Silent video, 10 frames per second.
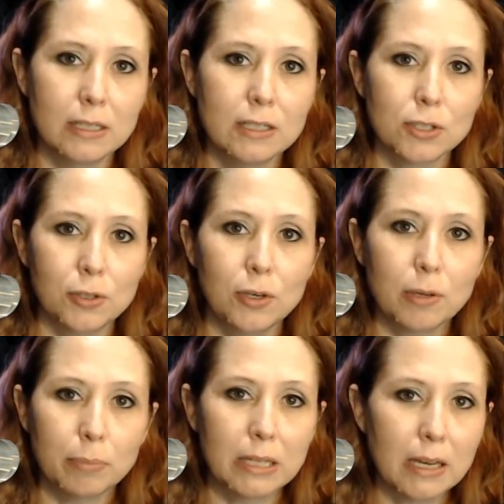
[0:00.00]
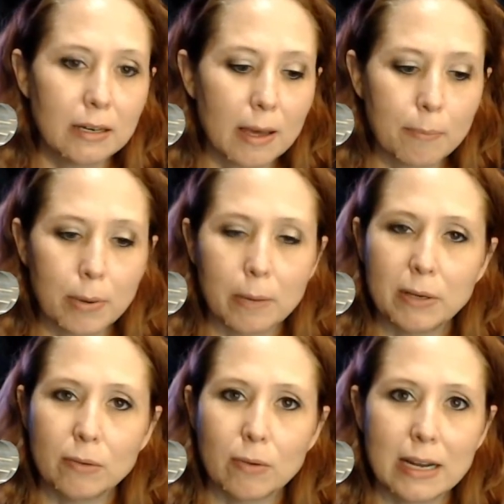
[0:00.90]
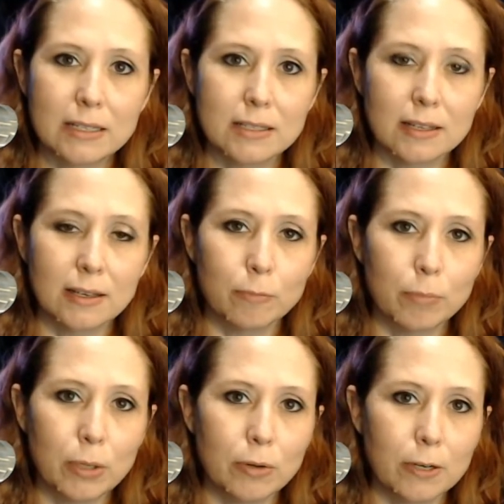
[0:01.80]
So you can plug that puppy right into the computer.